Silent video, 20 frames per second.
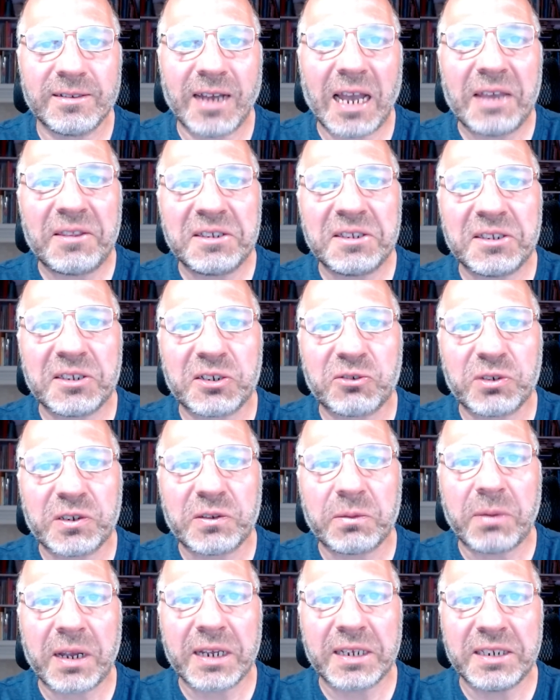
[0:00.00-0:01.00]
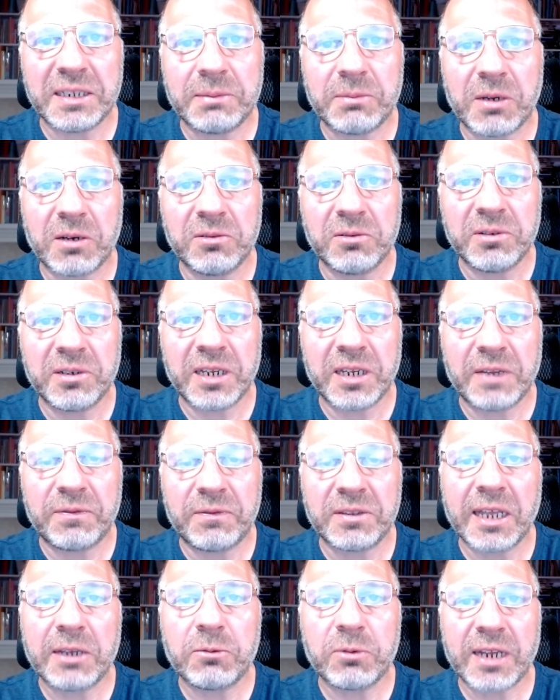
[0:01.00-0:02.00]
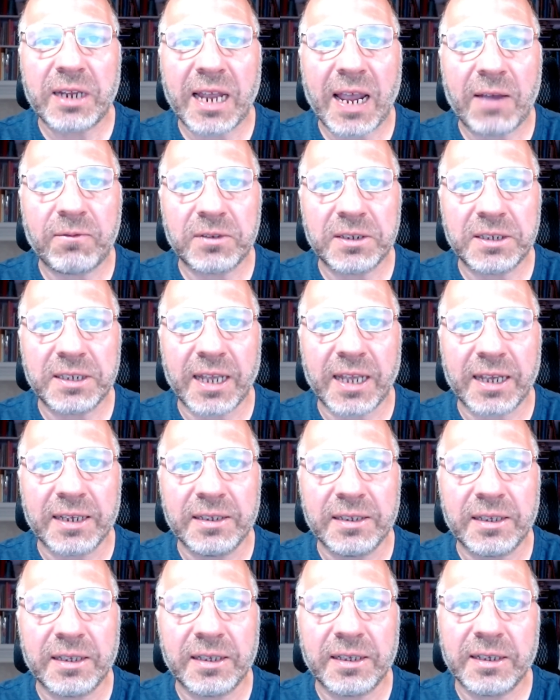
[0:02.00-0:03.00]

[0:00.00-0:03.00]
Hi, this is Chris from Maya Nemo. If you like what I have to say,